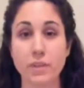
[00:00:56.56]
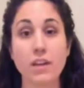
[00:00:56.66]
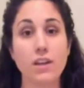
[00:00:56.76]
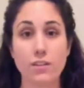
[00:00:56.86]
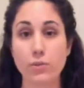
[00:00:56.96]

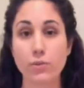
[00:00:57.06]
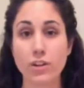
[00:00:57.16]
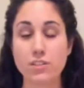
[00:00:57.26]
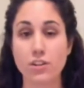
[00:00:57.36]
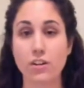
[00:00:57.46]
If you are
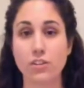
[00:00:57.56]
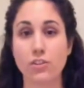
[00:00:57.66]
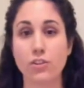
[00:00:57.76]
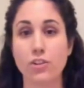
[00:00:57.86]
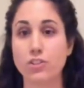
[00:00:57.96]
starting your
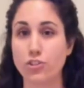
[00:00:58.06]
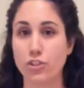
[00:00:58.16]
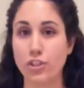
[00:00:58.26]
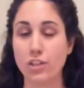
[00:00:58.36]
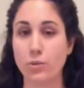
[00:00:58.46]
yoga
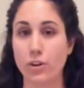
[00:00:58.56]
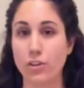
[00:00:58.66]
journey and you are